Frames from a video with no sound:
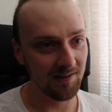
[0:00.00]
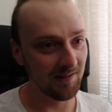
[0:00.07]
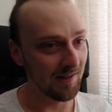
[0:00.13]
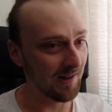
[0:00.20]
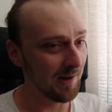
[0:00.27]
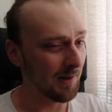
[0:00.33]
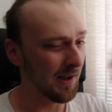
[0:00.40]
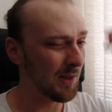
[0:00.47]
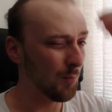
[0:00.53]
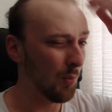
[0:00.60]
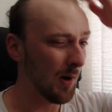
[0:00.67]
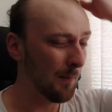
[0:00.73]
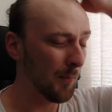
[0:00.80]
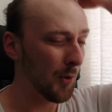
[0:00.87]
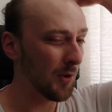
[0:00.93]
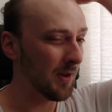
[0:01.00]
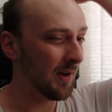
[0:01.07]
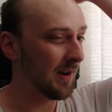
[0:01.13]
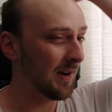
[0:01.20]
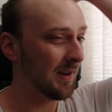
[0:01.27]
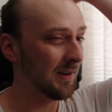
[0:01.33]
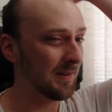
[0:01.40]
at one point
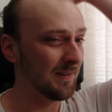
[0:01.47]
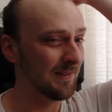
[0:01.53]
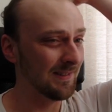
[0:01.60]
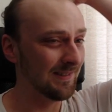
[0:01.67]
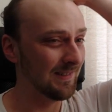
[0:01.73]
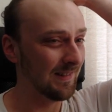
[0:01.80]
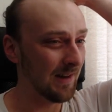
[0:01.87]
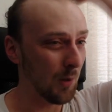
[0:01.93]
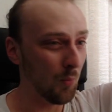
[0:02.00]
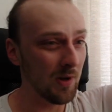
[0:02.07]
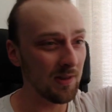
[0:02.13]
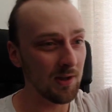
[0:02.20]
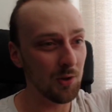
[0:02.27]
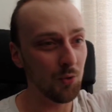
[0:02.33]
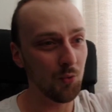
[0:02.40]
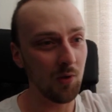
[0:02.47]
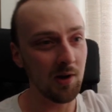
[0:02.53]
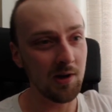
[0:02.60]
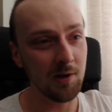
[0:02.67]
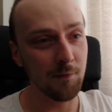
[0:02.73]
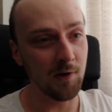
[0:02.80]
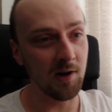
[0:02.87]
I went into an
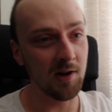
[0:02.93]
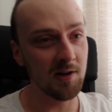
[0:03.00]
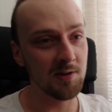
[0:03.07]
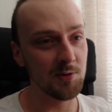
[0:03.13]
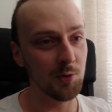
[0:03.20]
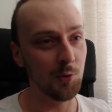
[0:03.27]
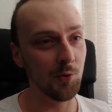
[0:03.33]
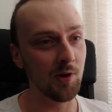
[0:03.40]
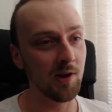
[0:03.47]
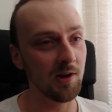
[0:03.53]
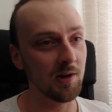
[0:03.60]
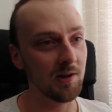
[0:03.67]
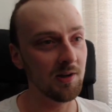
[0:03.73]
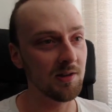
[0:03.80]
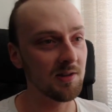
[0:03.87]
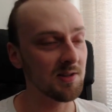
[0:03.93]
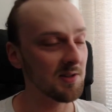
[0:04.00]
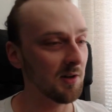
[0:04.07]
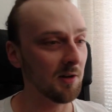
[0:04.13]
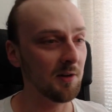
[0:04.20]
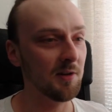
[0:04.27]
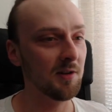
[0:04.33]
infrared sauna and it
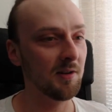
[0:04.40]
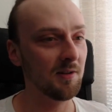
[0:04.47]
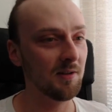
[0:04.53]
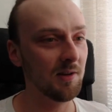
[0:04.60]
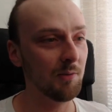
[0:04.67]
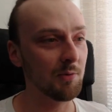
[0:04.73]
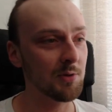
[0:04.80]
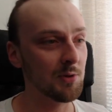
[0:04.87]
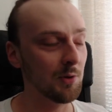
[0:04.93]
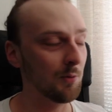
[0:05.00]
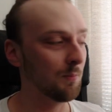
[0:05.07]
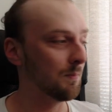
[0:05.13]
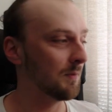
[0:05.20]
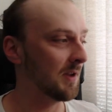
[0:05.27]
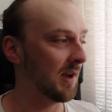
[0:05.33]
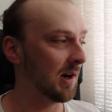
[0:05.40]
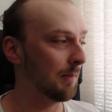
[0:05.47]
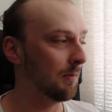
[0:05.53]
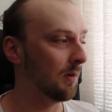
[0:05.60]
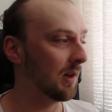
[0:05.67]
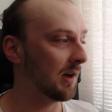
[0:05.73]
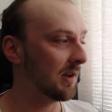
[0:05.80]
sucked. It was so
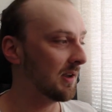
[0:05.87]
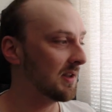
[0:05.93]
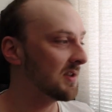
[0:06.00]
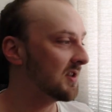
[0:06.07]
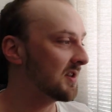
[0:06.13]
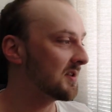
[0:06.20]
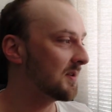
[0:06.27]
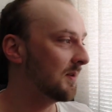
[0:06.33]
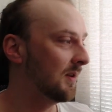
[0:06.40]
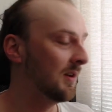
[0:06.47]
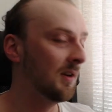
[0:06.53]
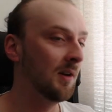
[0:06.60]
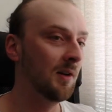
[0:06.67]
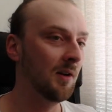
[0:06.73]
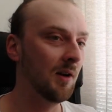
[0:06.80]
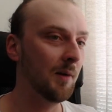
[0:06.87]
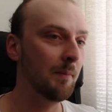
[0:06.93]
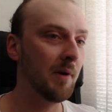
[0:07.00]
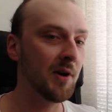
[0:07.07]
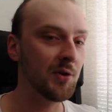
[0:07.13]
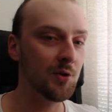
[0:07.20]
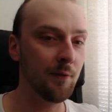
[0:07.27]
terrible. Like it's just a
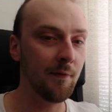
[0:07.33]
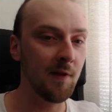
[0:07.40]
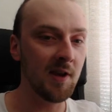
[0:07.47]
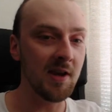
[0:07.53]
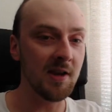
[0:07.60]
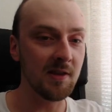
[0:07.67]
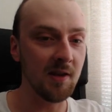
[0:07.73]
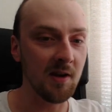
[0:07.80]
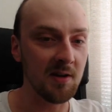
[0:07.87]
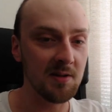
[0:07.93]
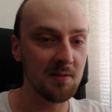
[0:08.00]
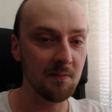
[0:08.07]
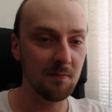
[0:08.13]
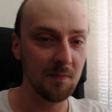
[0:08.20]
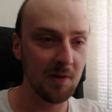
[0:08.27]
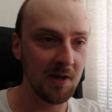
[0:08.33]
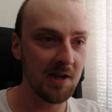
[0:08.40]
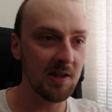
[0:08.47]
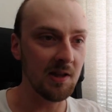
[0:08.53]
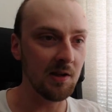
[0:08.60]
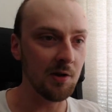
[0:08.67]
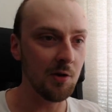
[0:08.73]
bunch of heaters
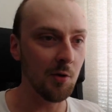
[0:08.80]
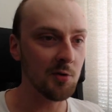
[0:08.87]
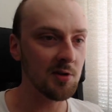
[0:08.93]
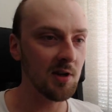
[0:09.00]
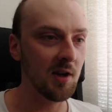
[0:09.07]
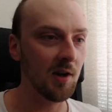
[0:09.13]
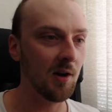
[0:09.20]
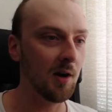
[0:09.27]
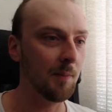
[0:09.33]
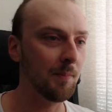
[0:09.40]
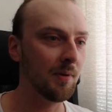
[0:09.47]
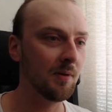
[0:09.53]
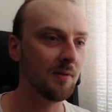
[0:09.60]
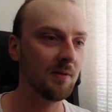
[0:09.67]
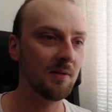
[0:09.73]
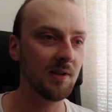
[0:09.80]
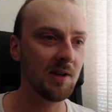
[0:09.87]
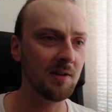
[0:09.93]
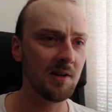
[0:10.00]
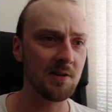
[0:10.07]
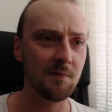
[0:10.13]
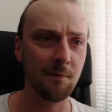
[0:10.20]
heating your skin up. That
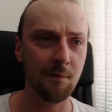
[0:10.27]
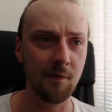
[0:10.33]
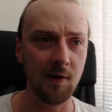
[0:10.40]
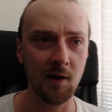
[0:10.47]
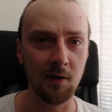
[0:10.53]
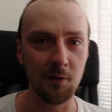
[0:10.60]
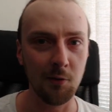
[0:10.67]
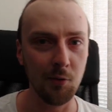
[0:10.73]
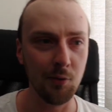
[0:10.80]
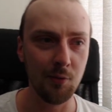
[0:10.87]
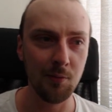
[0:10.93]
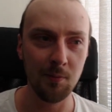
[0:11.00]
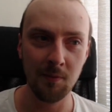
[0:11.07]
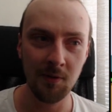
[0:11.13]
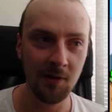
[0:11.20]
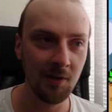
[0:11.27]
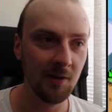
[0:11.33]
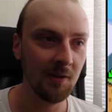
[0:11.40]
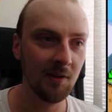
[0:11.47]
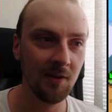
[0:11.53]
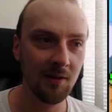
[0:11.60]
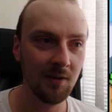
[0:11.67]
doesn't feel good.
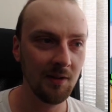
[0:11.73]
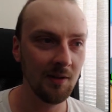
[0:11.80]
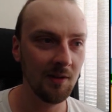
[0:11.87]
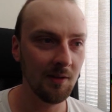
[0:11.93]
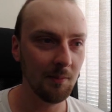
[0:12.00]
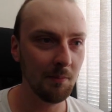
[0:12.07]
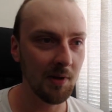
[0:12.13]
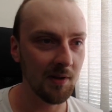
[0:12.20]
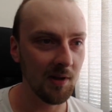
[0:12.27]
But